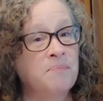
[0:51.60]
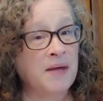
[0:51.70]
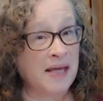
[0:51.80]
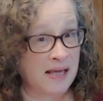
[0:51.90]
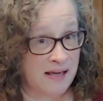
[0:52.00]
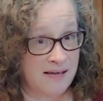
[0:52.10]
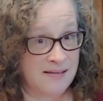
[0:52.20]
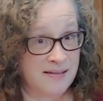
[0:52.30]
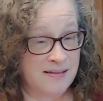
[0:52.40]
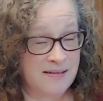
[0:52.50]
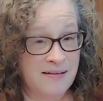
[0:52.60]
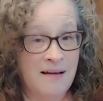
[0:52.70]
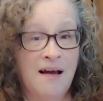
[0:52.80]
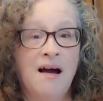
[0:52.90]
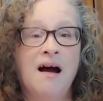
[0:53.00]
bees
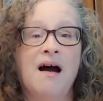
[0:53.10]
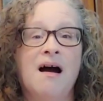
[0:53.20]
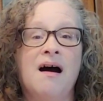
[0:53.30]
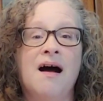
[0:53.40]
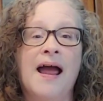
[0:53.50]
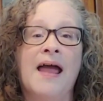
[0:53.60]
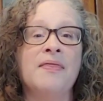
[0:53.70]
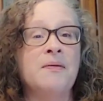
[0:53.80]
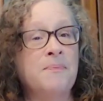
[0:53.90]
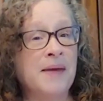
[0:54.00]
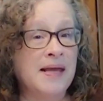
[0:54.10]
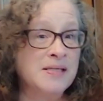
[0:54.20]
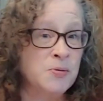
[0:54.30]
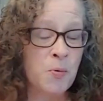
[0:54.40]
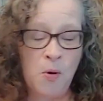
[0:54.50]
and the
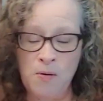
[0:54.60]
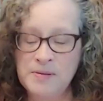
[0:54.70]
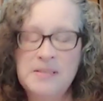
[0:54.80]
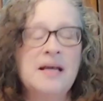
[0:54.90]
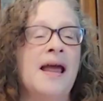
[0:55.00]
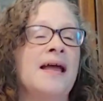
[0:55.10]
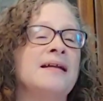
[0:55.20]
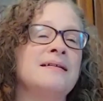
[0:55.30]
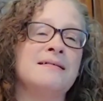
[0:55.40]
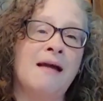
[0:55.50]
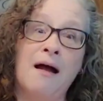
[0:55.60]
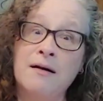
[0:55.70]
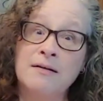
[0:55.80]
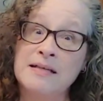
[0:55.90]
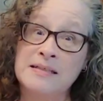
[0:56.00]
bees' roles, and not
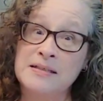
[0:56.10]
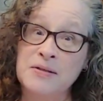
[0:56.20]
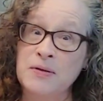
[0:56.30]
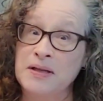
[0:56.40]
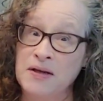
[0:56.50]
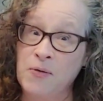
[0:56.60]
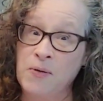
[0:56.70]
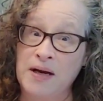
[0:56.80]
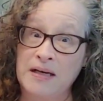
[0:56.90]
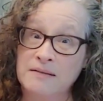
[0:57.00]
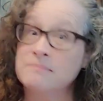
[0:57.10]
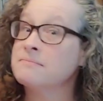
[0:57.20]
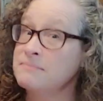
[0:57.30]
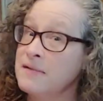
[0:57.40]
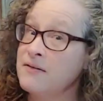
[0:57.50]
necessarily the Queen
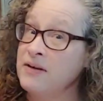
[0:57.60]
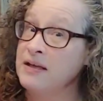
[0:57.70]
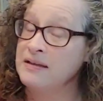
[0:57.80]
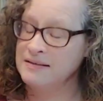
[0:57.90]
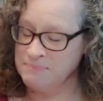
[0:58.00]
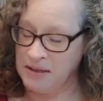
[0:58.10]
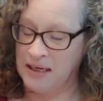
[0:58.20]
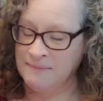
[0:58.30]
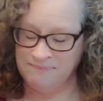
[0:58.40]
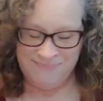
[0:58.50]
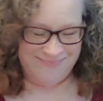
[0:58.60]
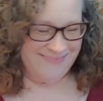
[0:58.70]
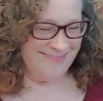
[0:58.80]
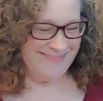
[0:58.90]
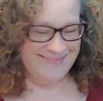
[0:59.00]
of England bee.
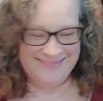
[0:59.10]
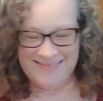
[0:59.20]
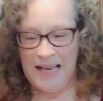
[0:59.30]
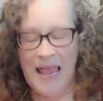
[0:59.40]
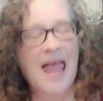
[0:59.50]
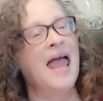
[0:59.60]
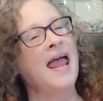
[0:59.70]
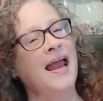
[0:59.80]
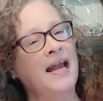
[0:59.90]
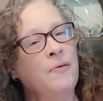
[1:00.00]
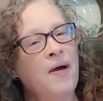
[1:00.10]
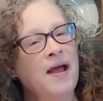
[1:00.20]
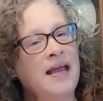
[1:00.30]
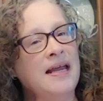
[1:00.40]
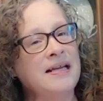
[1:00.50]

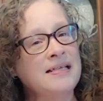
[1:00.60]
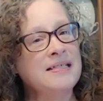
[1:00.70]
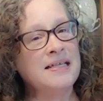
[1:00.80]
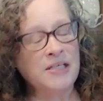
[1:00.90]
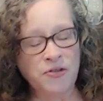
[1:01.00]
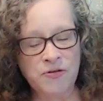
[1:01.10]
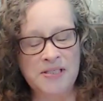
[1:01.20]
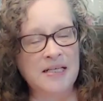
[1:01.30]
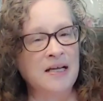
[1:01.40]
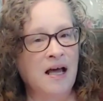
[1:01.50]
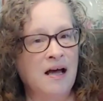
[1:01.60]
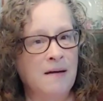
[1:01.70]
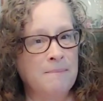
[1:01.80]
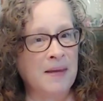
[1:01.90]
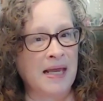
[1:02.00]
Anyway, it is an interesting
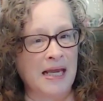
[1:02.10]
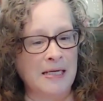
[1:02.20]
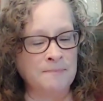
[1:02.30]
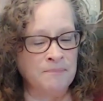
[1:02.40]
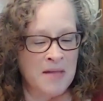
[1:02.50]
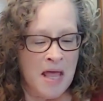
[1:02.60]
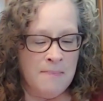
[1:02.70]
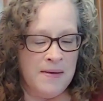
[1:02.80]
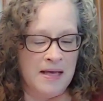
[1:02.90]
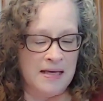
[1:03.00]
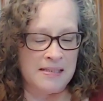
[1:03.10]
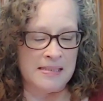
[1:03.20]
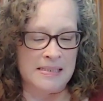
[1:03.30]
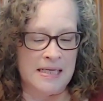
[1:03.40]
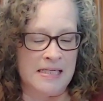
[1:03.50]
mead
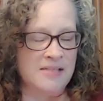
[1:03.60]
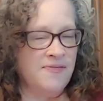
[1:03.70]
because it's